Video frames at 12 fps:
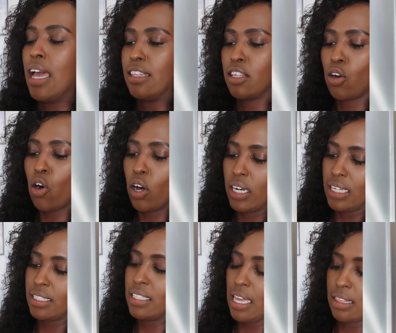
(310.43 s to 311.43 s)
and the
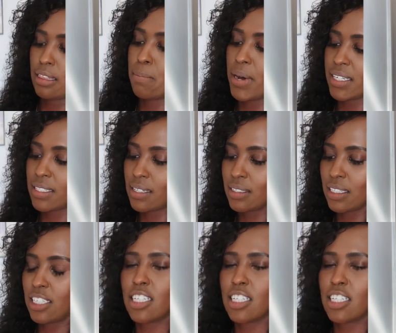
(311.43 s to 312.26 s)
colors and the buttons.